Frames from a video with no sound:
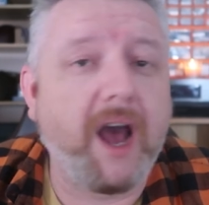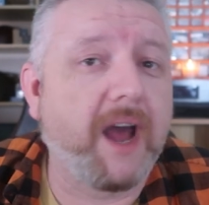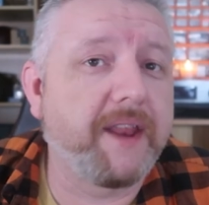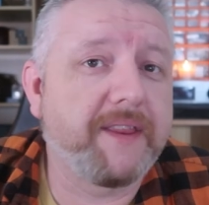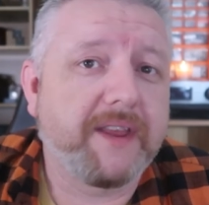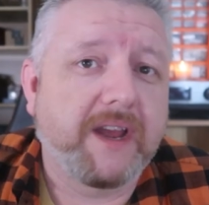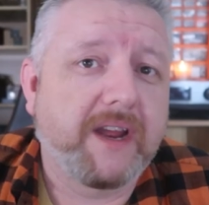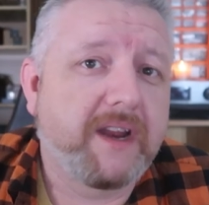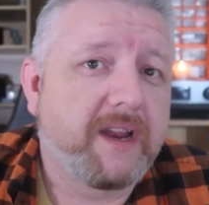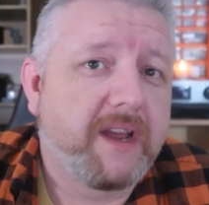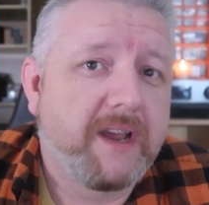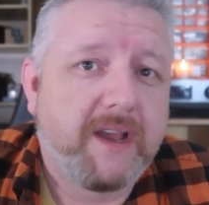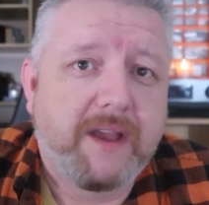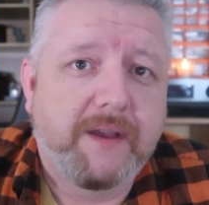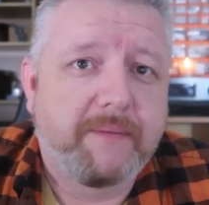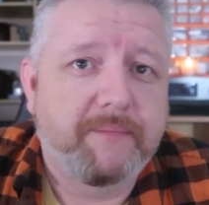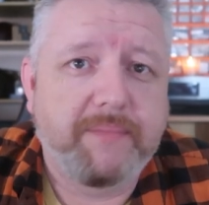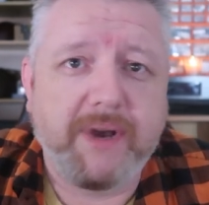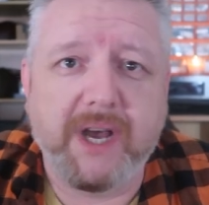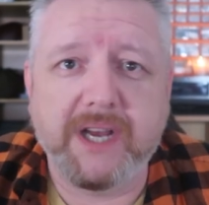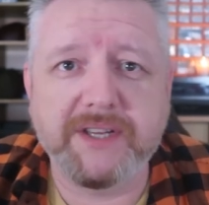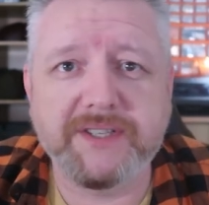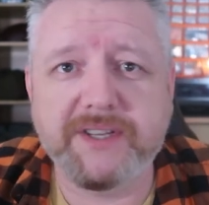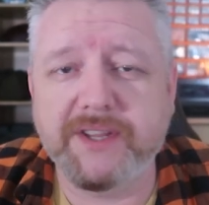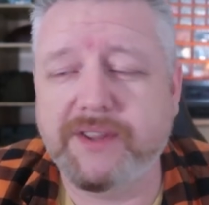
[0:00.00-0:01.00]
I don't.
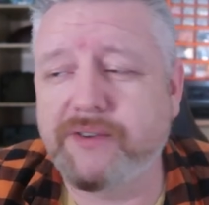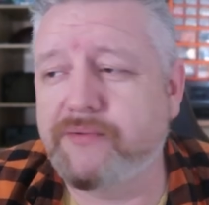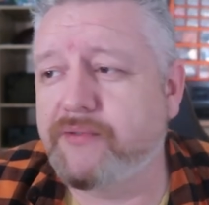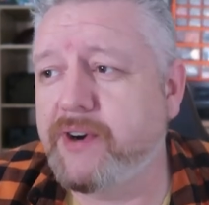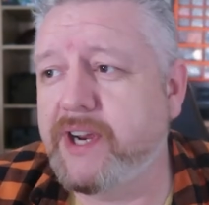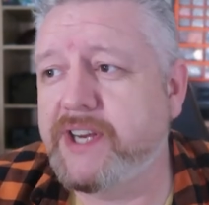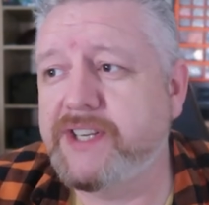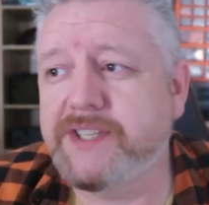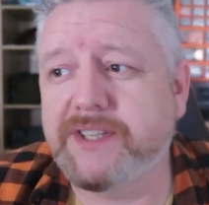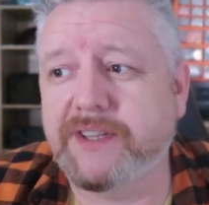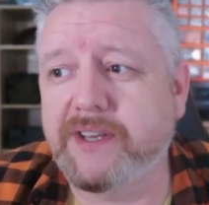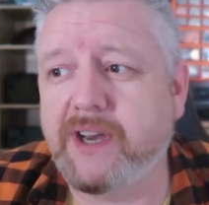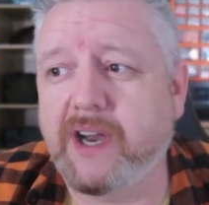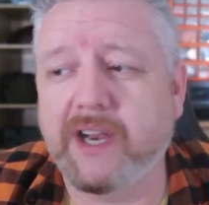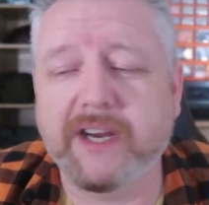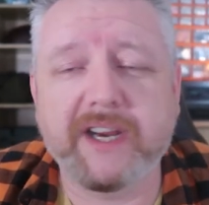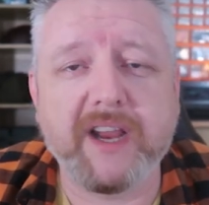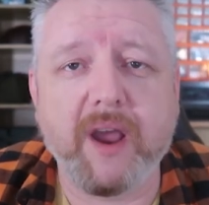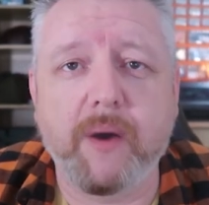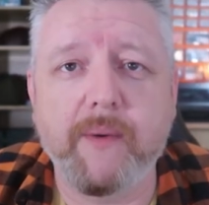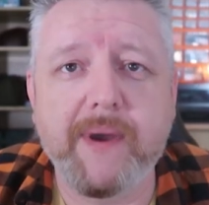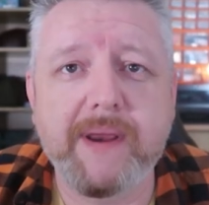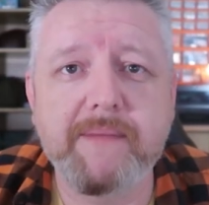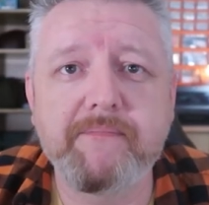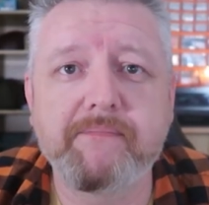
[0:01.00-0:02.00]
Part of the reason that I
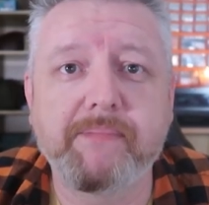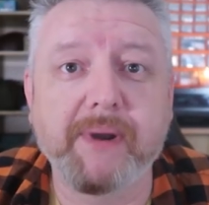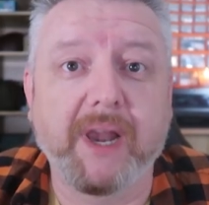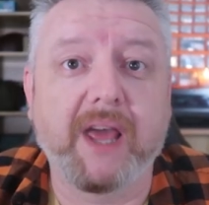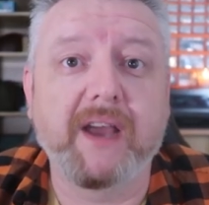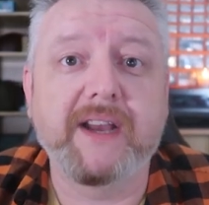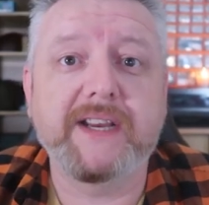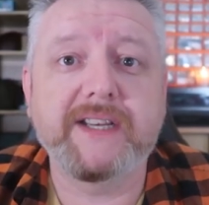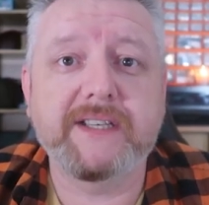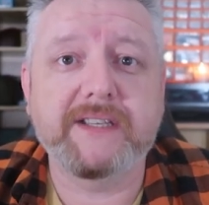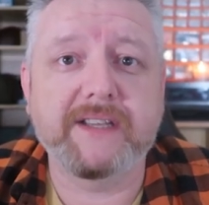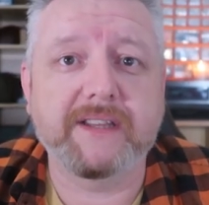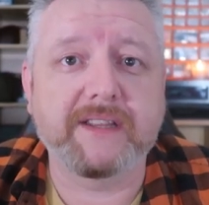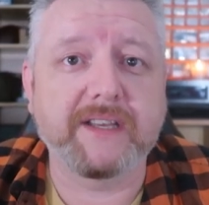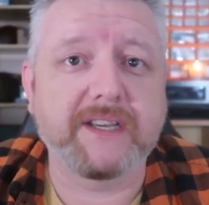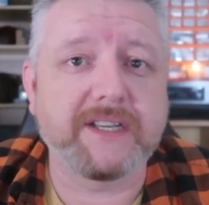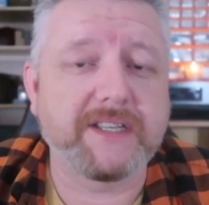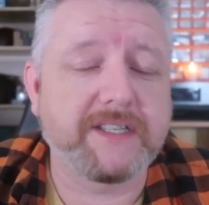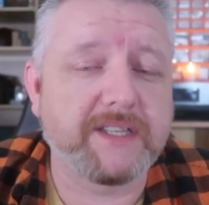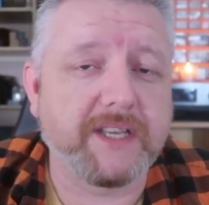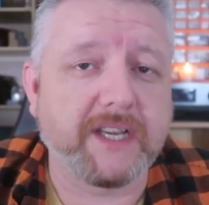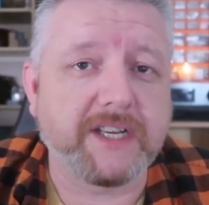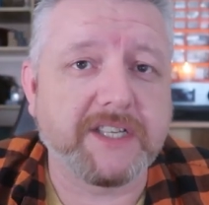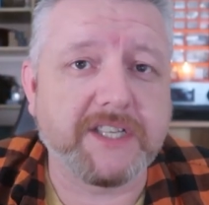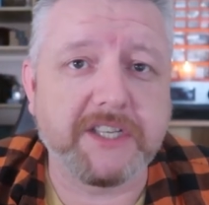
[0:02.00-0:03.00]
go in blind to
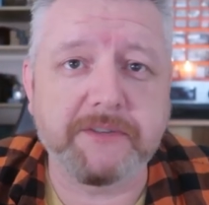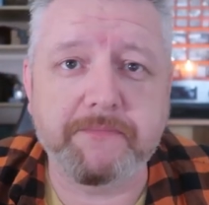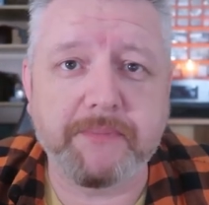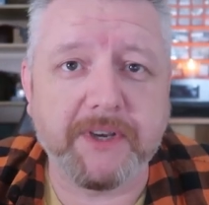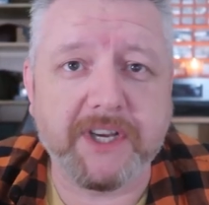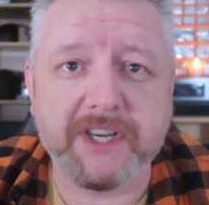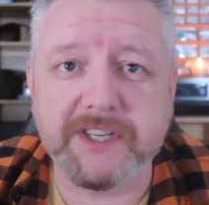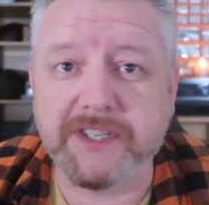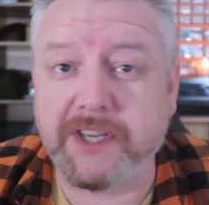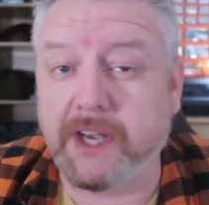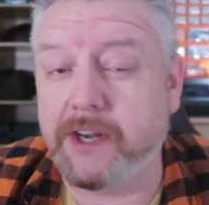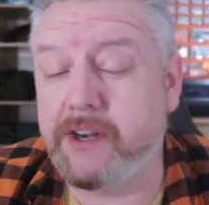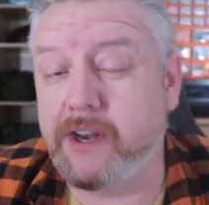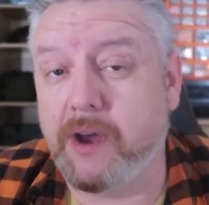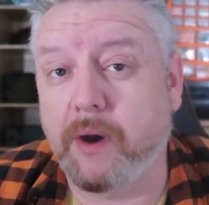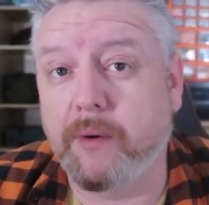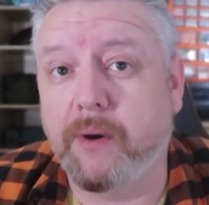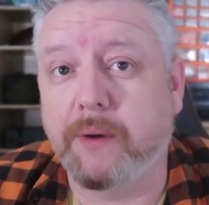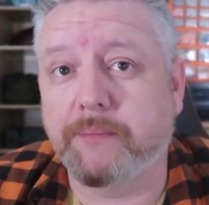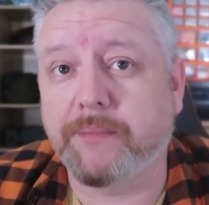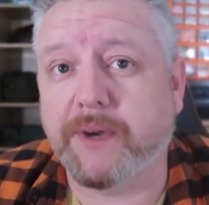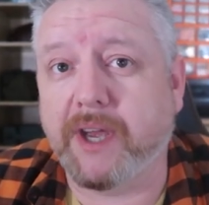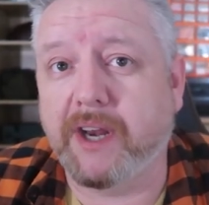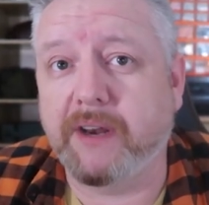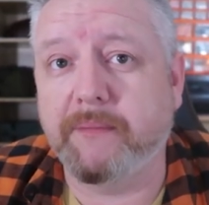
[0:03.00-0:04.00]
these things is because I
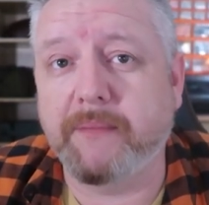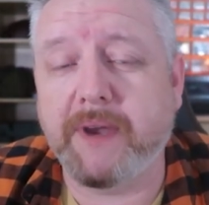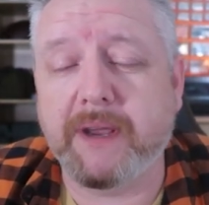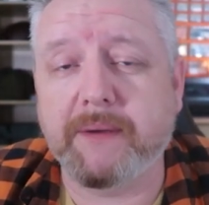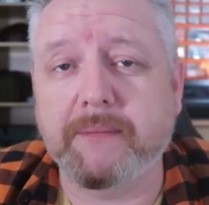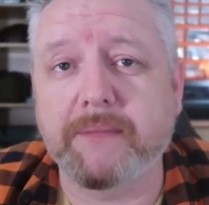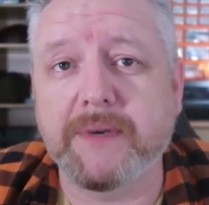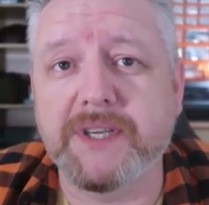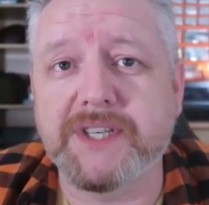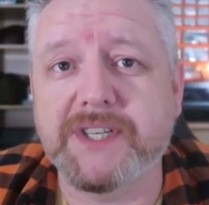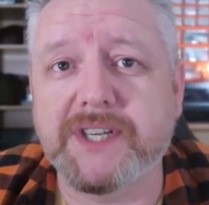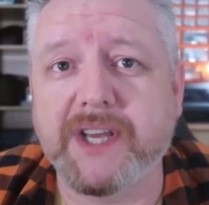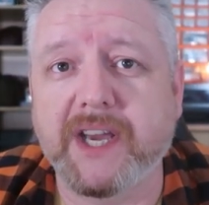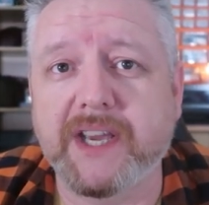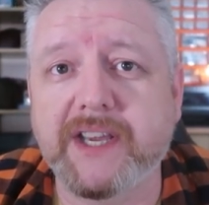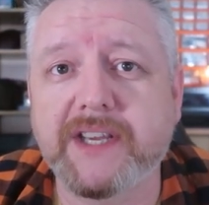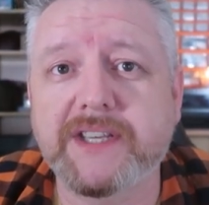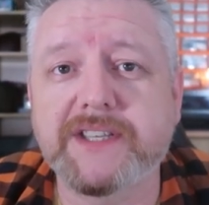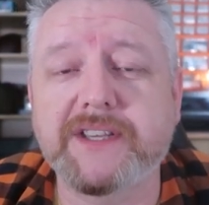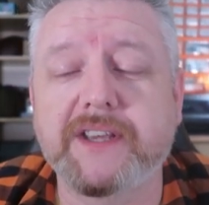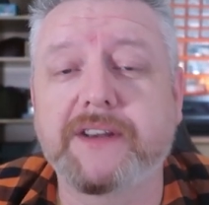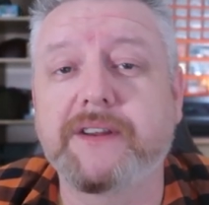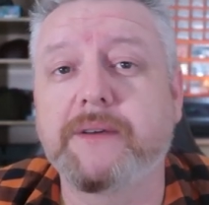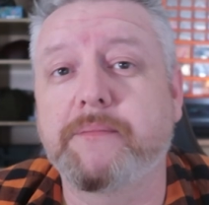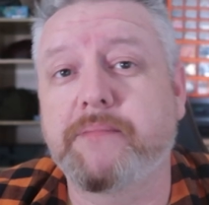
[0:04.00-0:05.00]
know I'm going to make
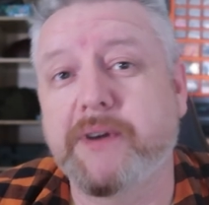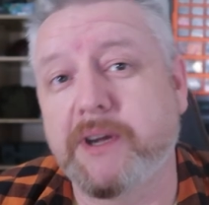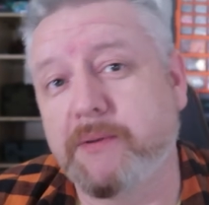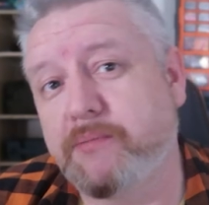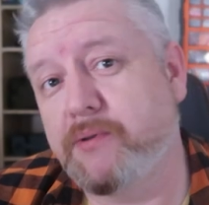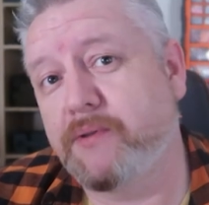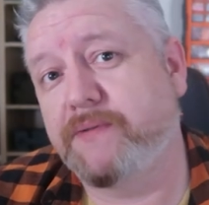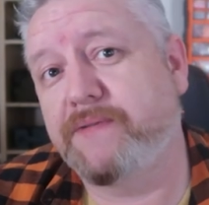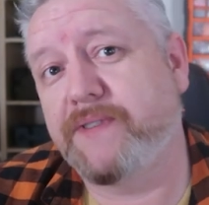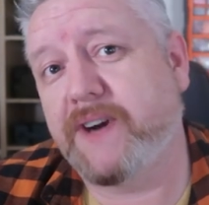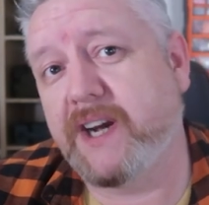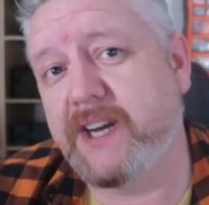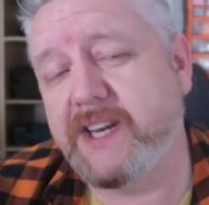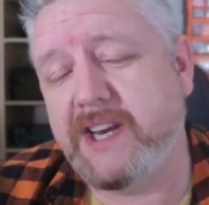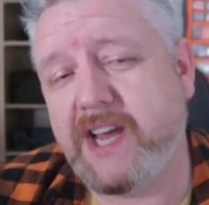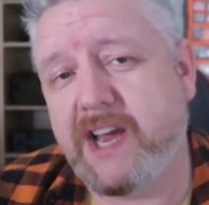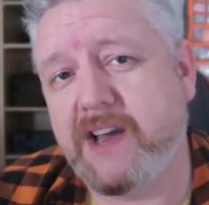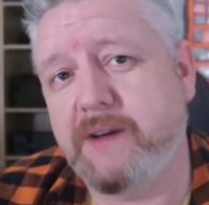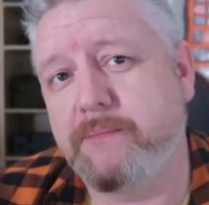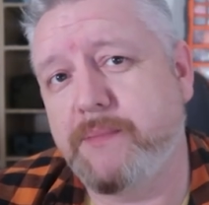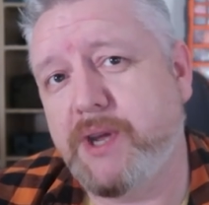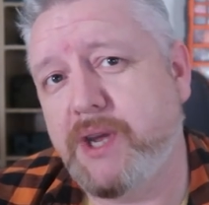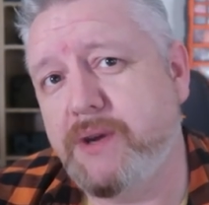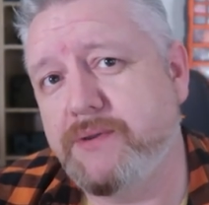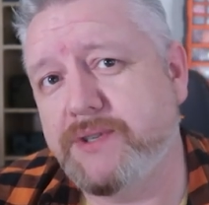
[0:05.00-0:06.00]
mistakes and that people find
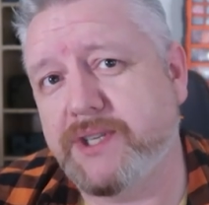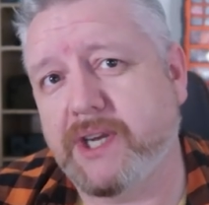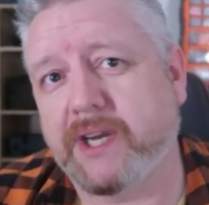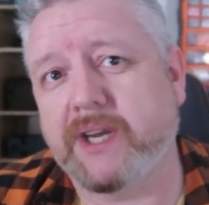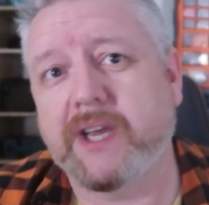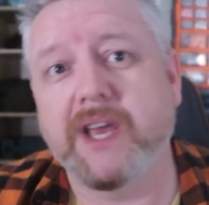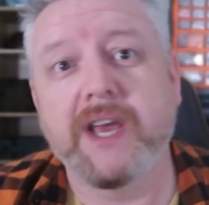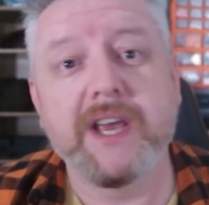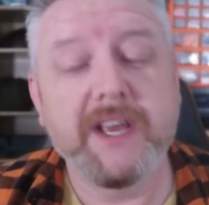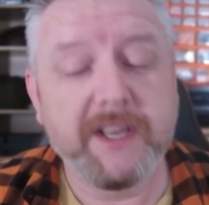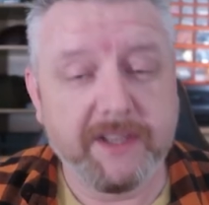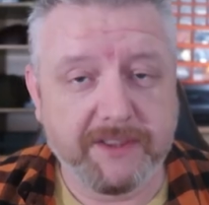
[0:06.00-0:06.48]
that amusing.